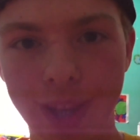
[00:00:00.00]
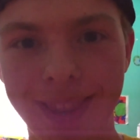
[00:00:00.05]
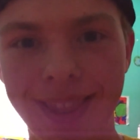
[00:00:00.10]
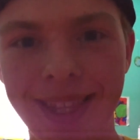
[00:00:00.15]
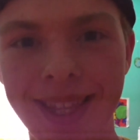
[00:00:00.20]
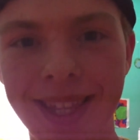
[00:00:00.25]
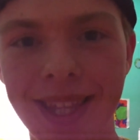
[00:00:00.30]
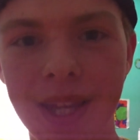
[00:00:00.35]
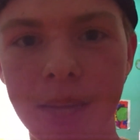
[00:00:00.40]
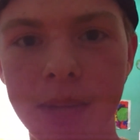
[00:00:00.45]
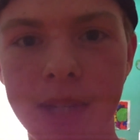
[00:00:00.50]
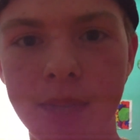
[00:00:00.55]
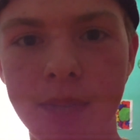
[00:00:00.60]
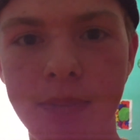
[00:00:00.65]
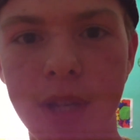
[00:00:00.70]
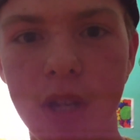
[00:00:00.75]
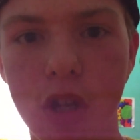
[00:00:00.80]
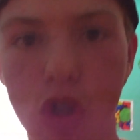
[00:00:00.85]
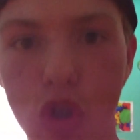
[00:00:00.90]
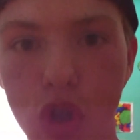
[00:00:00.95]
I think that
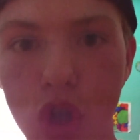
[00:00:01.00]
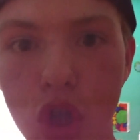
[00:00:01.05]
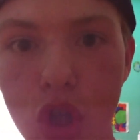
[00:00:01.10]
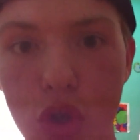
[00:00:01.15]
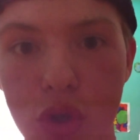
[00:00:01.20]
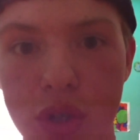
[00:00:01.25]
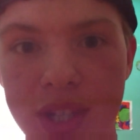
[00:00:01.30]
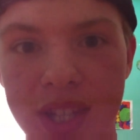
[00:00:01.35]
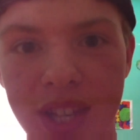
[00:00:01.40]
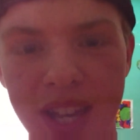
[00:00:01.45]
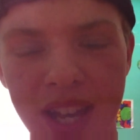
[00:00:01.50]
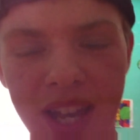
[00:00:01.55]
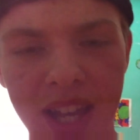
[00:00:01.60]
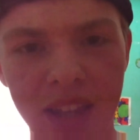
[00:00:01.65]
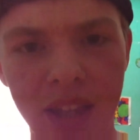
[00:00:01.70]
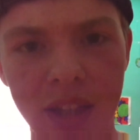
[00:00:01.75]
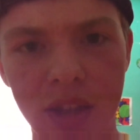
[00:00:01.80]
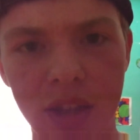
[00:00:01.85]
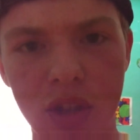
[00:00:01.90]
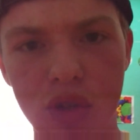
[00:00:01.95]
must be a clue
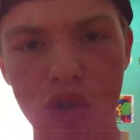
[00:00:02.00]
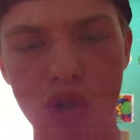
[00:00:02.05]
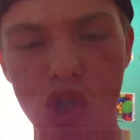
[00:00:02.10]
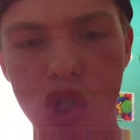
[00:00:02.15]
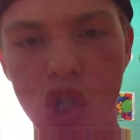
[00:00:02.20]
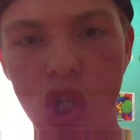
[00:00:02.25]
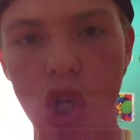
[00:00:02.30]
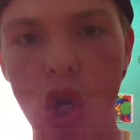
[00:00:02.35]
saying that there's